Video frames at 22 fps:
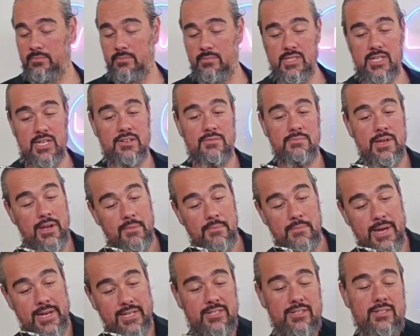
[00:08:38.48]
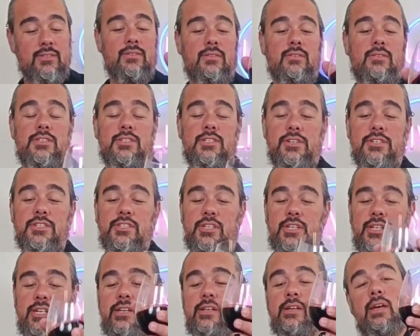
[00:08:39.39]
tend to make a mess, it's always
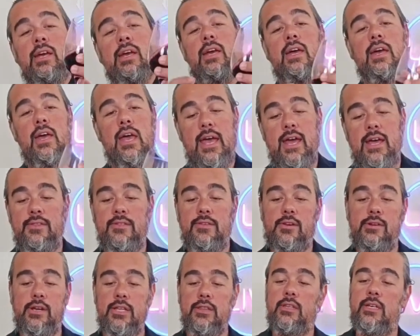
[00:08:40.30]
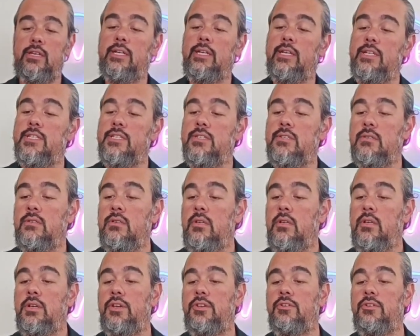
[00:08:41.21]
good. And the great thing is,
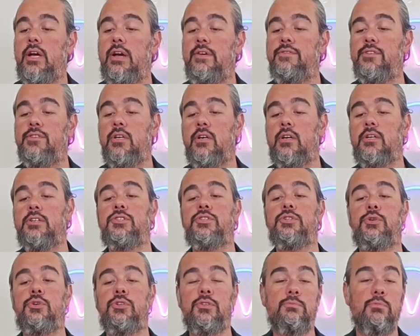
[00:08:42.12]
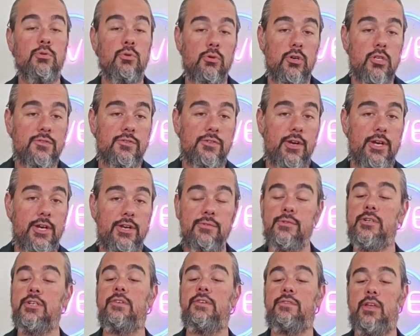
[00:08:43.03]
you don't have to control the pours for
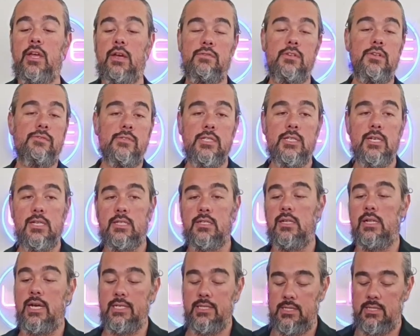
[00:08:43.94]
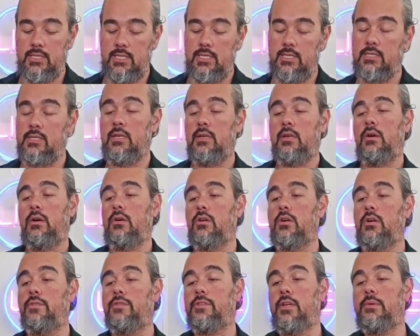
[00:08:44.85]
anyone if they have different size glasses,
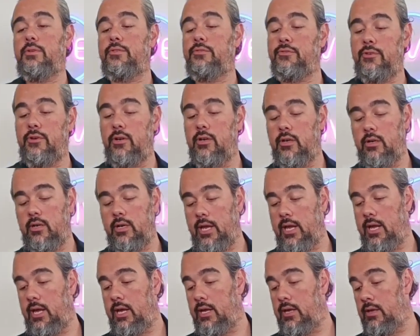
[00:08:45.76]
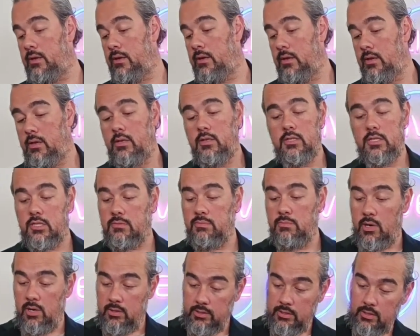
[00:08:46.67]
or if they prefer a
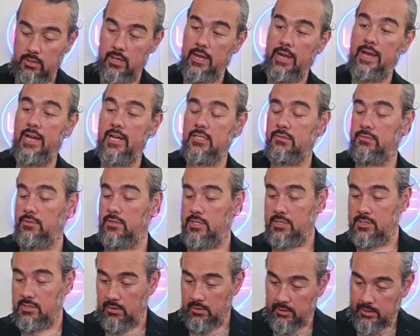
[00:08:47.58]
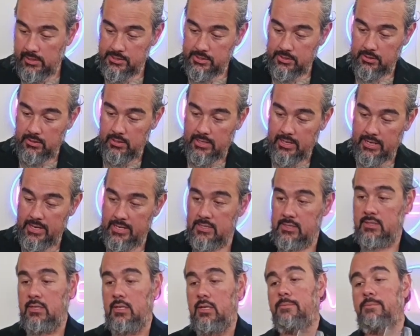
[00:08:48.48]
smaller glass versus a larger
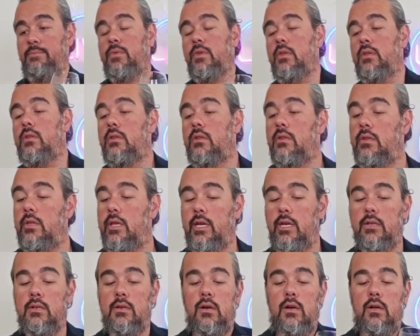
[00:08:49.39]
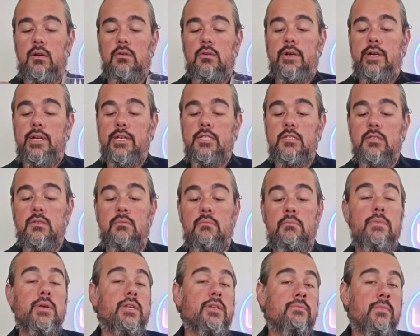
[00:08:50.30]
glass. They can always
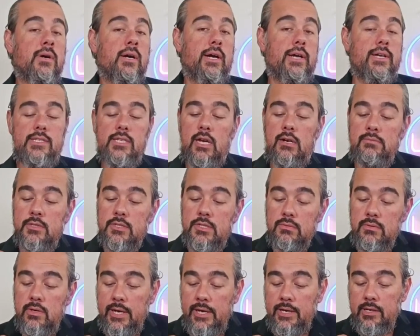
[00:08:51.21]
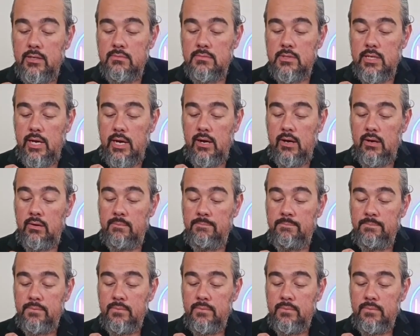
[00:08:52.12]
minimize how much wine comes out.